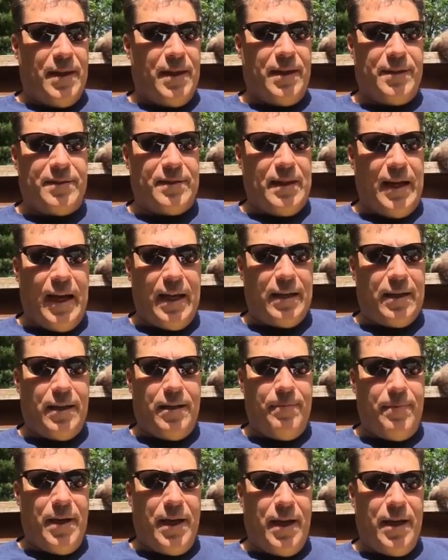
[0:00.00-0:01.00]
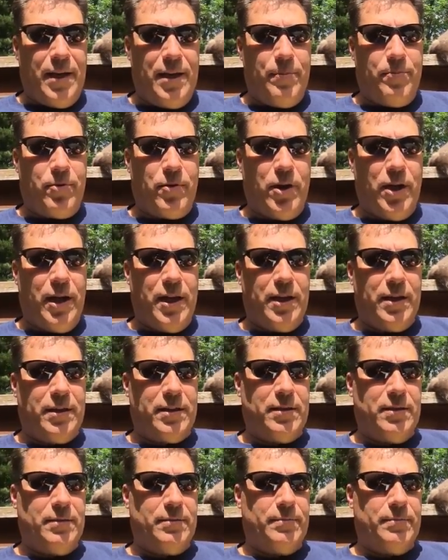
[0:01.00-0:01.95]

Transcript: It's not a commodity product.